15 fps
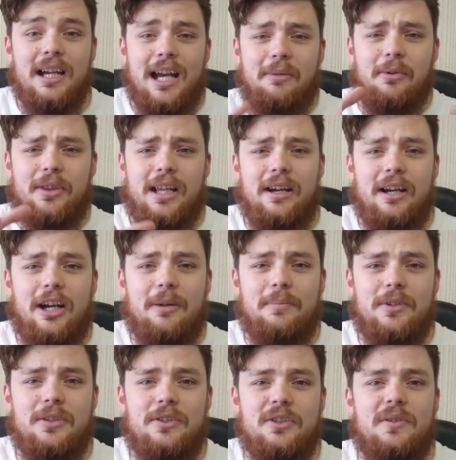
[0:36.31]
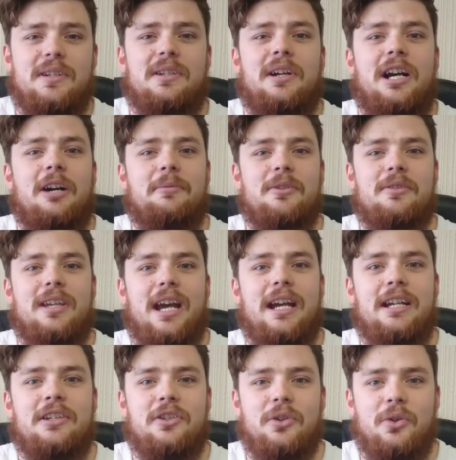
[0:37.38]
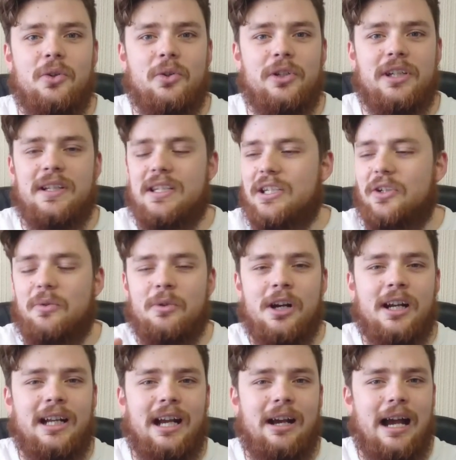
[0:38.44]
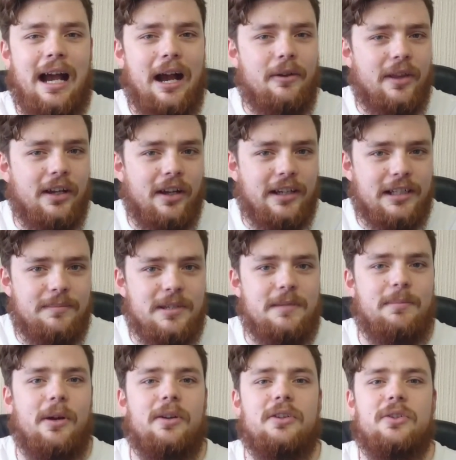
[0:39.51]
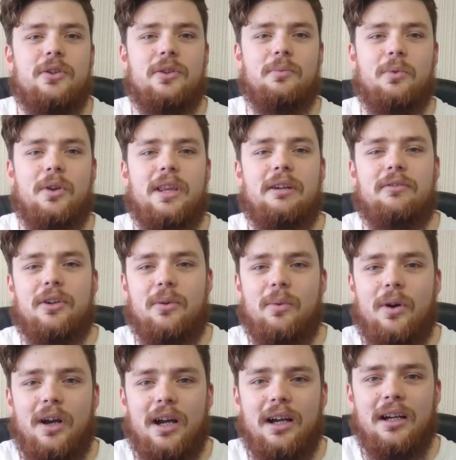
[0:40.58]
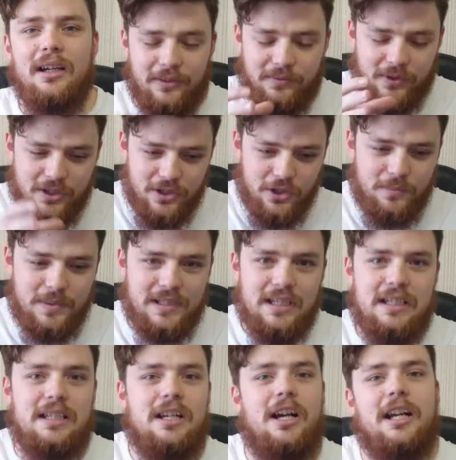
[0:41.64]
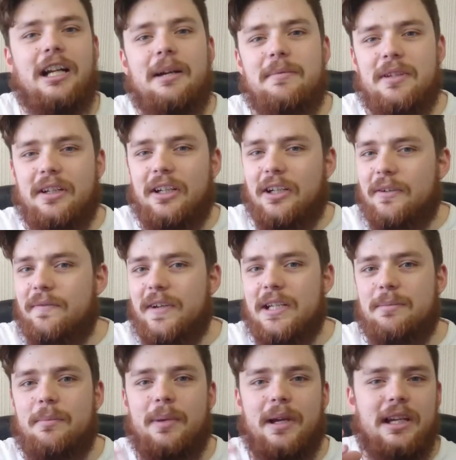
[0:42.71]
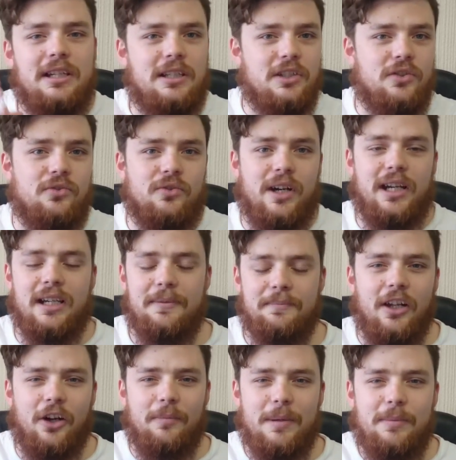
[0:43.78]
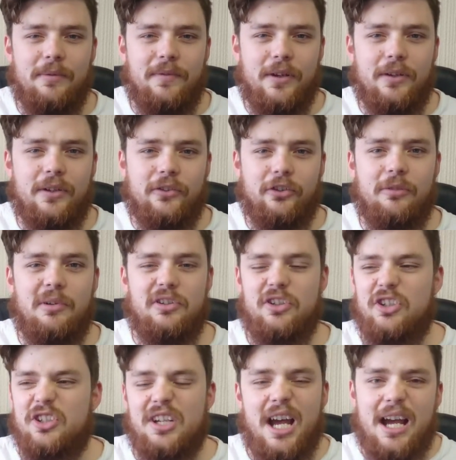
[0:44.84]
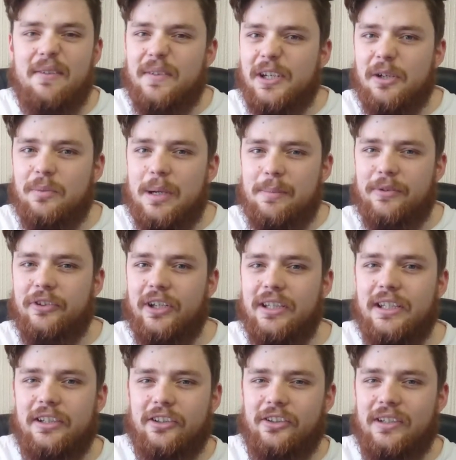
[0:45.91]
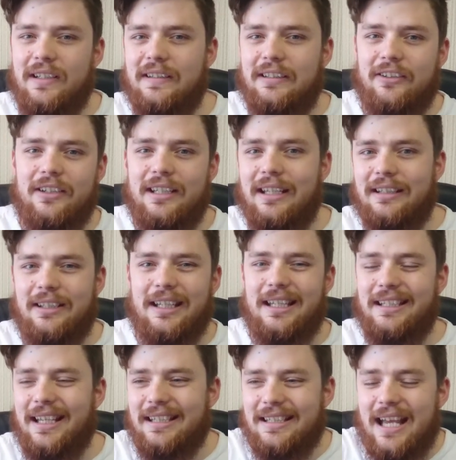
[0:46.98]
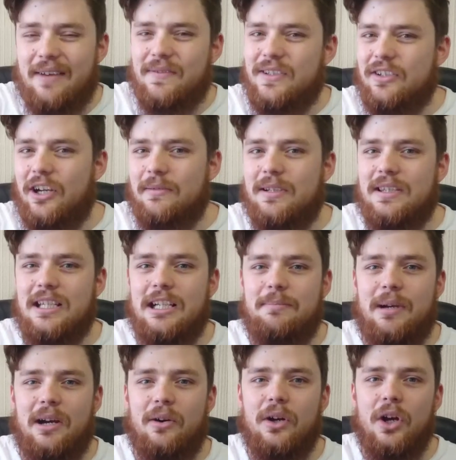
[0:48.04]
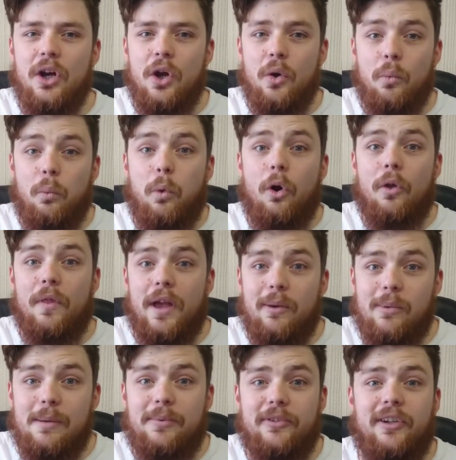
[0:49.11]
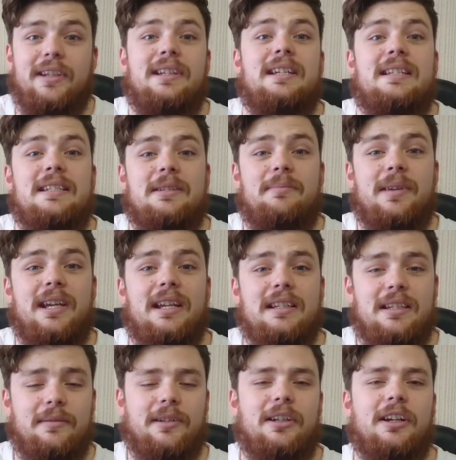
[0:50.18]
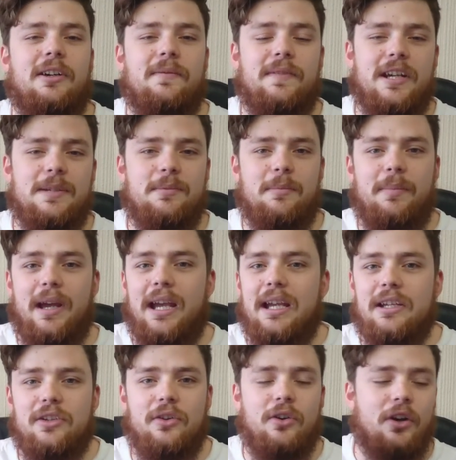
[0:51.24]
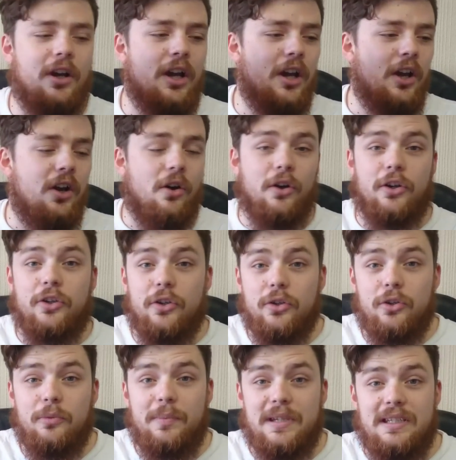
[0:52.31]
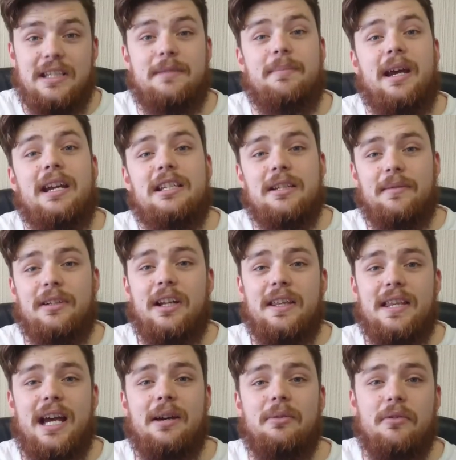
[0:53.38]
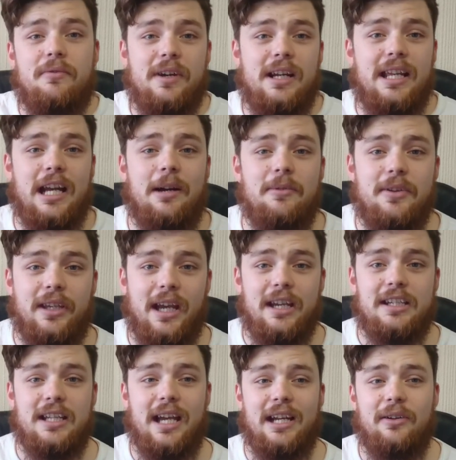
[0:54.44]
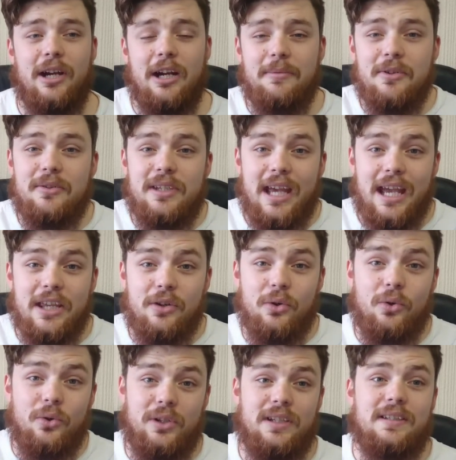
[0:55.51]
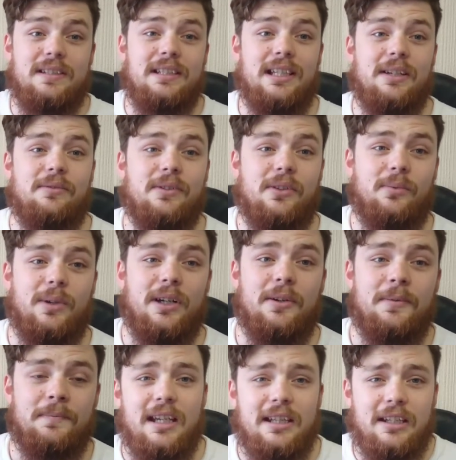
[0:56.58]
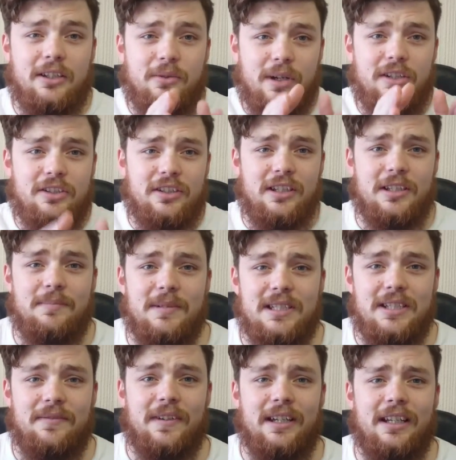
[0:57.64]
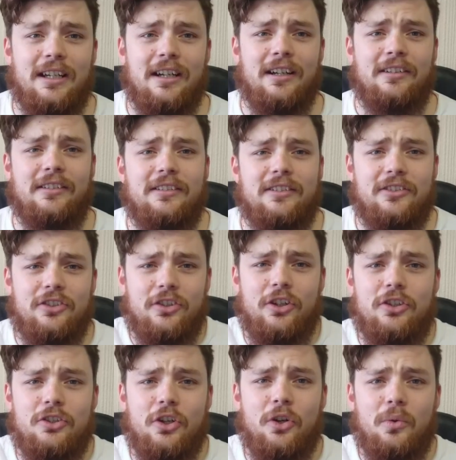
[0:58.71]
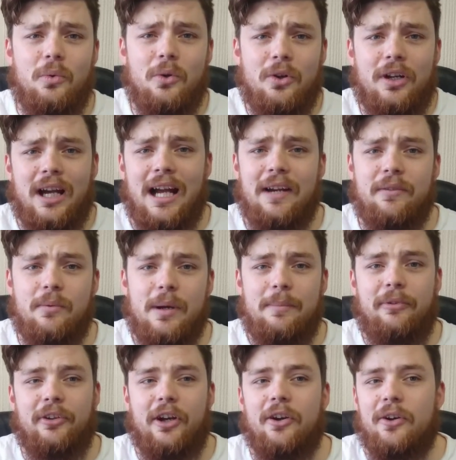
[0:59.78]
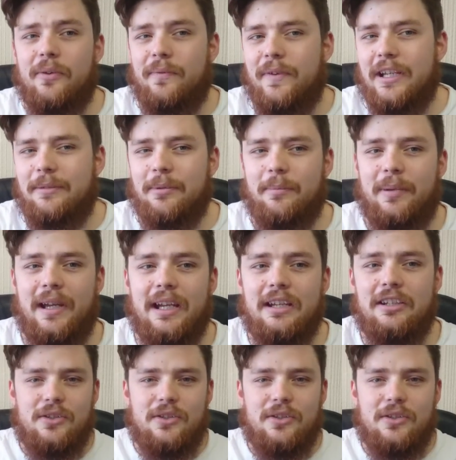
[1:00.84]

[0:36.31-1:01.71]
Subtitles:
And what that will help you do is it will help you gauge your audience. It will work out how they like to be spoken to and what they require. But for a new business starting up, something like a Facebook page is great. A lot of people focus so much on just having a website, they don't necessarily get to have the time to think about what their website needs to be. And something like a Facebook page or a Google business page, something like that will really help you gauge that, and it will help you get your audience together as well. In the question, it specifically asks, should a dog walker have a website or a Facebook page?